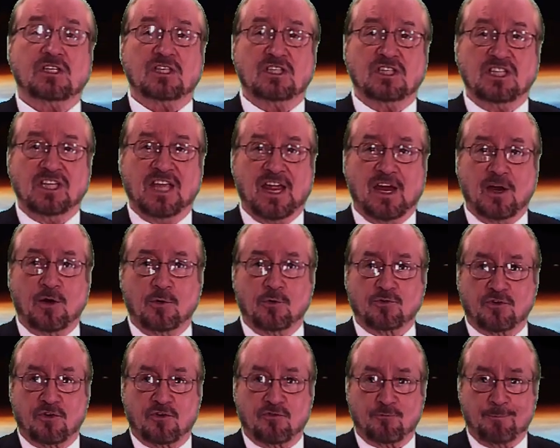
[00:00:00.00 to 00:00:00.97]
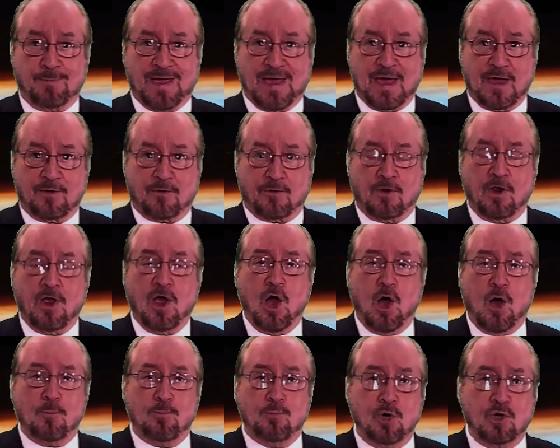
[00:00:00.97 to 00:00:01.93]
layers of matter
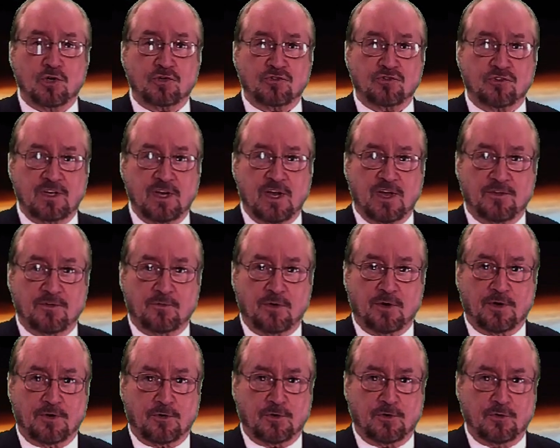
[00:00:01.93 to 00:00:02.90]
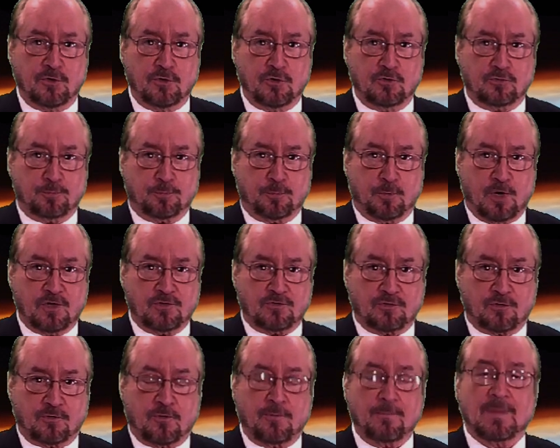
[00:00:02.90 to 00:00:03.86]
pushed together under huge
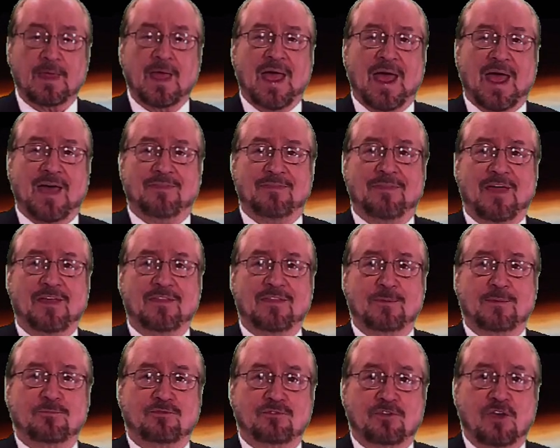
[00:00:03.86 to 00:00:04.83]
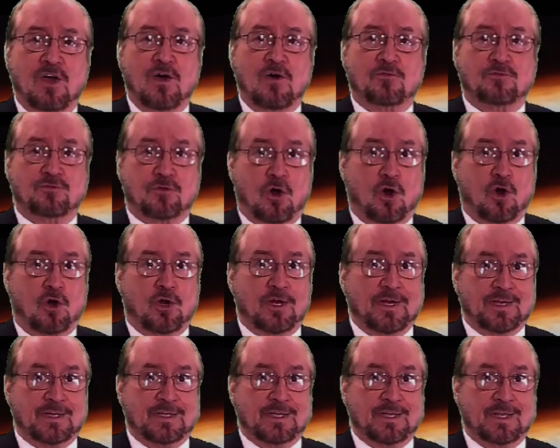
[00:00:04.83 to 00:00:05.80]
pressure, and they themselves are
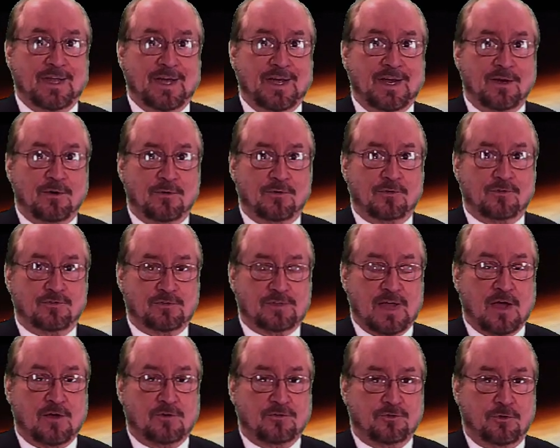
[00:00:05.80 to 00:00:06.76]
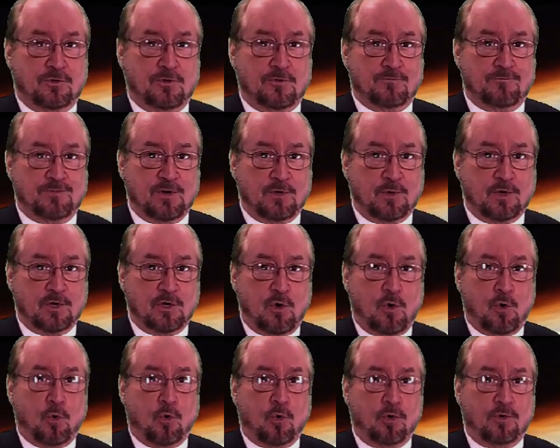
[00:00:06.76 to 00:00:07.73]
in layers down to the very
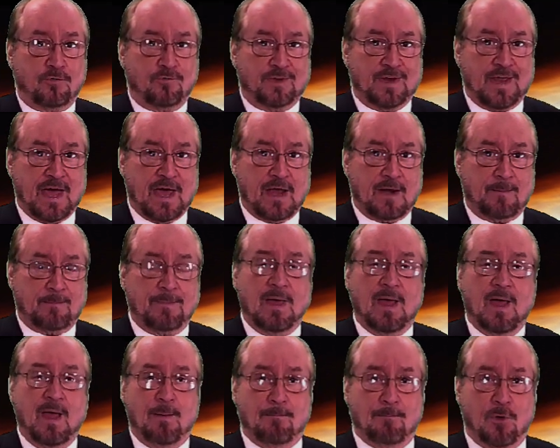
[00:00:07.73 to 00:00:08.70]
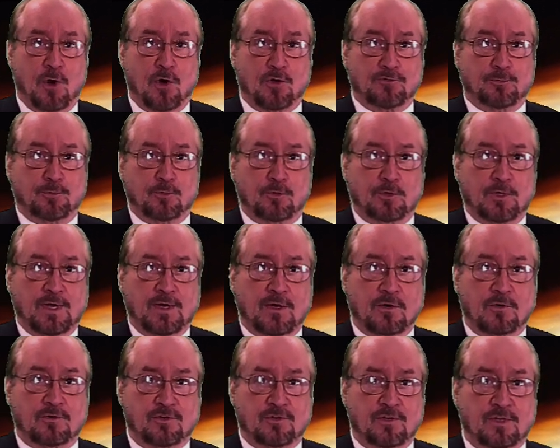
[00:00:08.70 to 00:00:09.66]
core of an atom, multiple
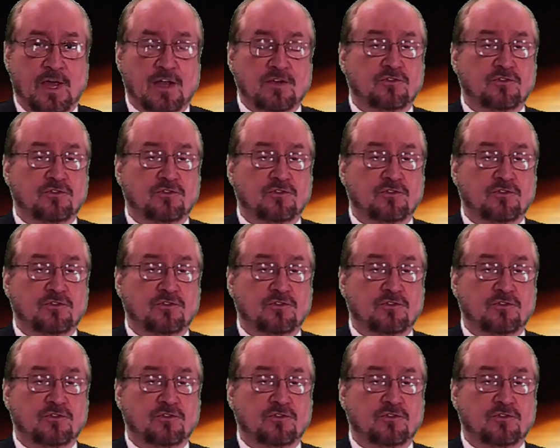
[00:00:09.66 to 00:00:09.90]
layers. That's